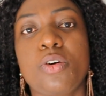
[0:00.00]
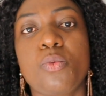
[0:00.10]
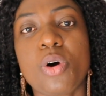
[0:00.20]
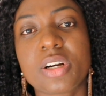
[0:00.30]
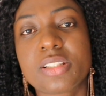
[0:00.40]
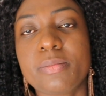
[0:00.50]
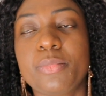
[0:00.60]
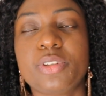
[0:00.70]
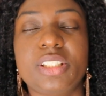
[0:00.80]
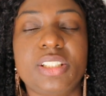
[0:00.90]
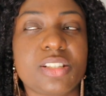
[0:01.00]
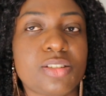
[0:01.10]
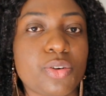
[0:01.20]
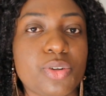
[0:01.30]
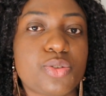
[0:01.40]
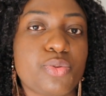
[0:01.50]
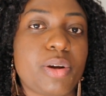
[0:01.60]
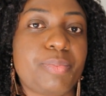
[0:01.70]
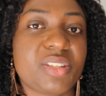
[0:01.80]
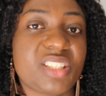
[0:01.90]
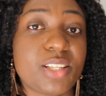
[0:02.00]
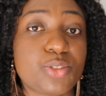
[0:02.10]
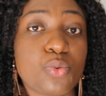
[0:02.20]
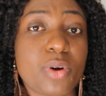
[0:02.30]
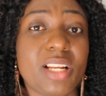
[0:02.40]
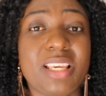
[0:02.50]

your work team, but it is not going to represent you well